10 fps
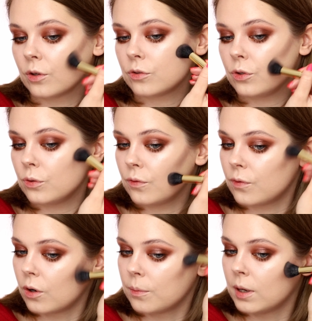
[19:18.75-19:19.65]
not
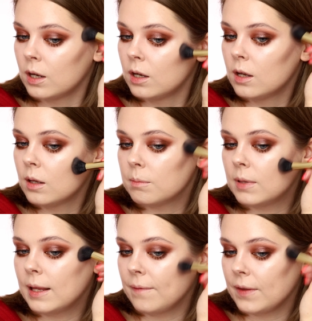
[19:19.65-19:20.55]
uniform
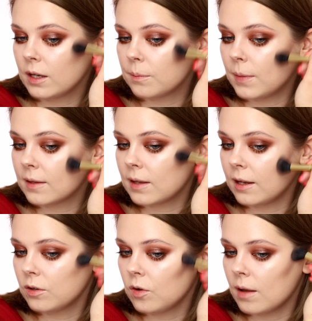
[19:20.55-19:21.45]
blending, but
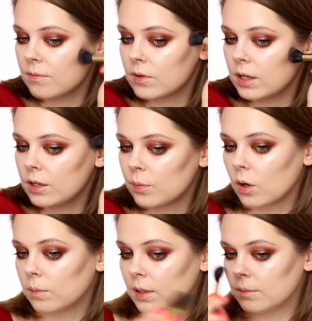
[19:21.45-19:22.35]
I don't have any
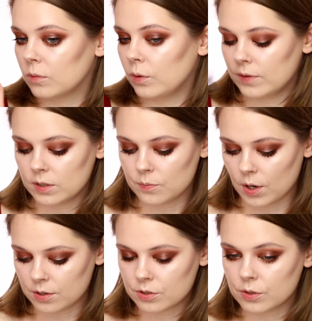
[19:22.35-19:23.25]
problem with this
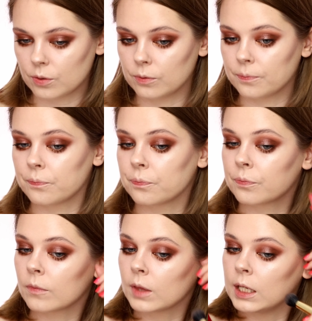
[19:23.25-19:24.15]
brush, so
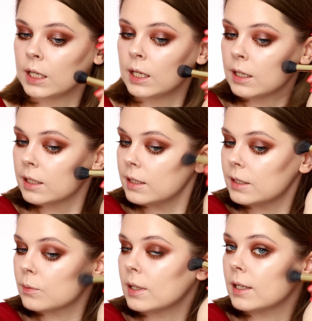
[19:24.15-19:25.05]

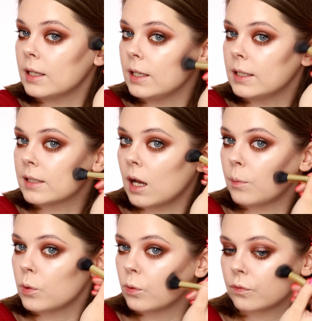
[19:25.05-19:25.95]
this one is
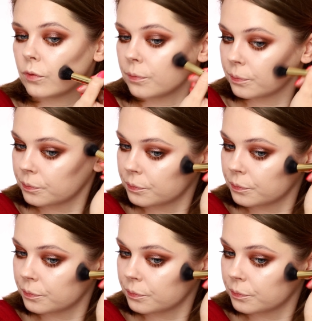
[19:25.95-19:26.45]
approved.